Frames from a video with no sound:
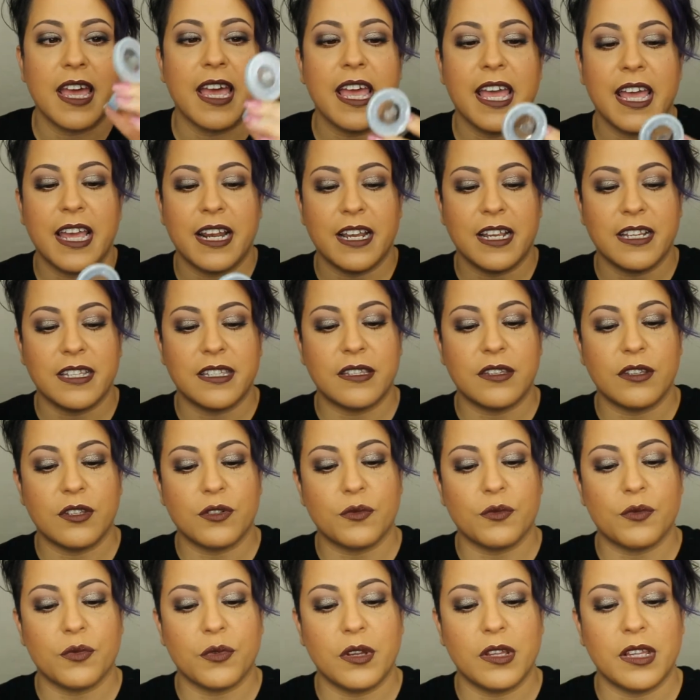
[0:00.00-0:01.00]
and it's
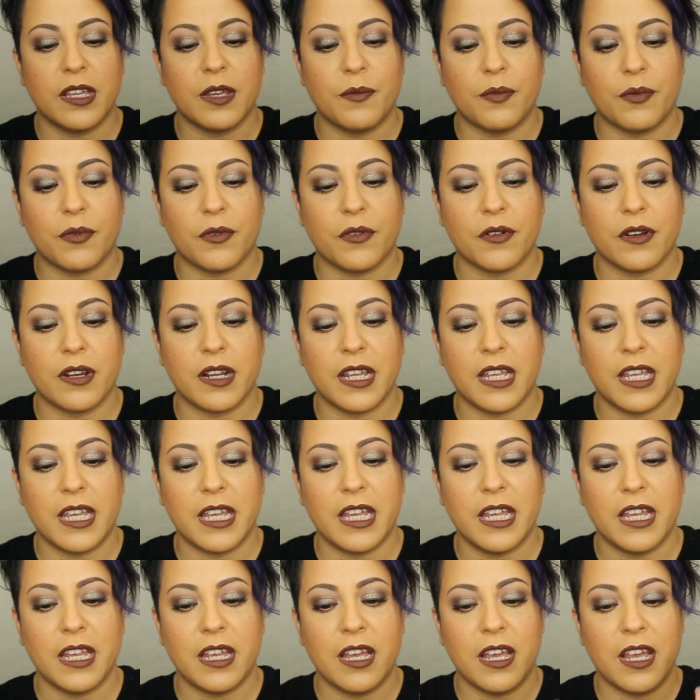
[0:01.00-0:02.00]
this really
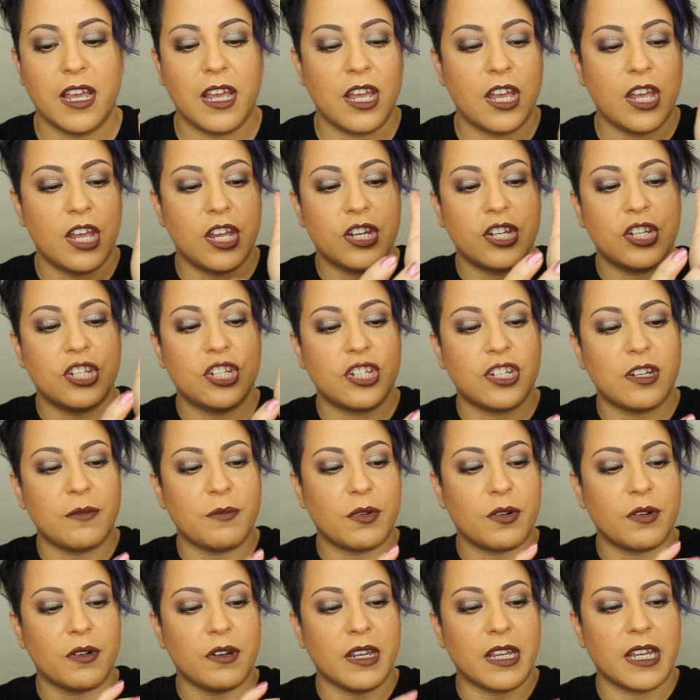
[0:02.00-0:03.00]
pretty
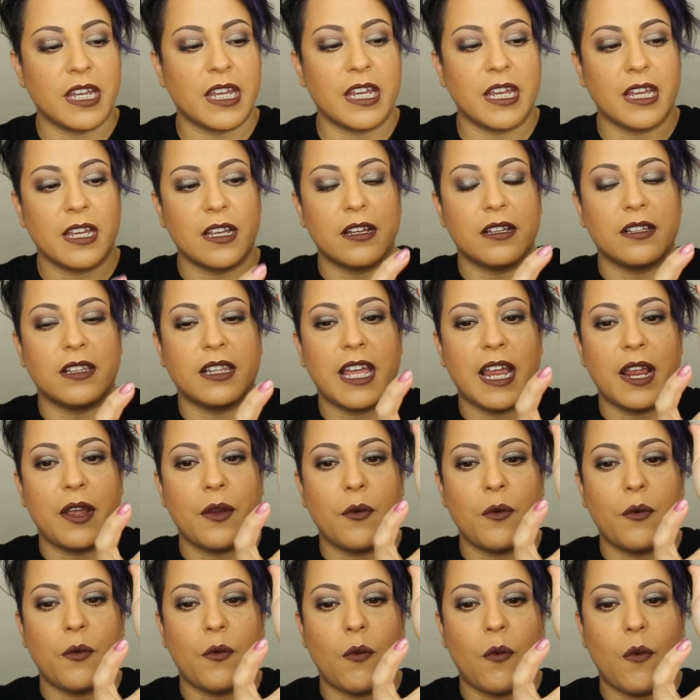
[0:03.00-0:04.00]
shimmery like
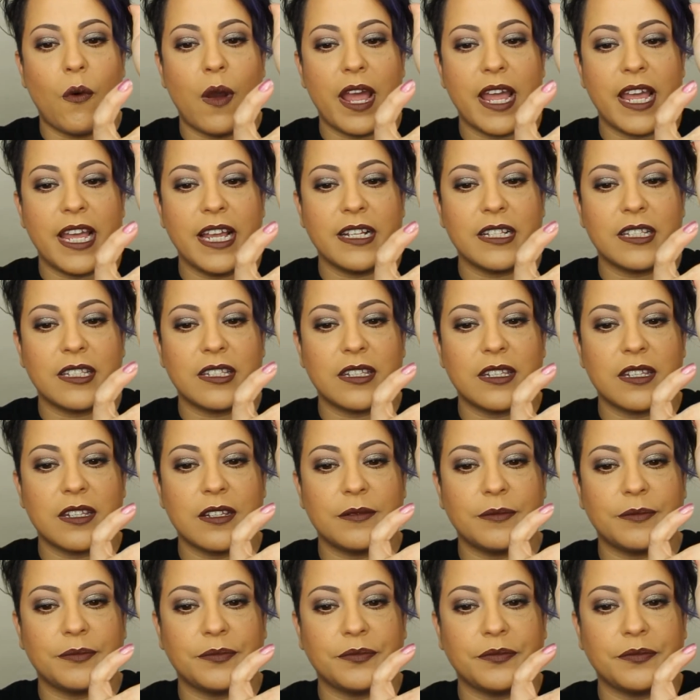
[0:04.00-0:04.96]
white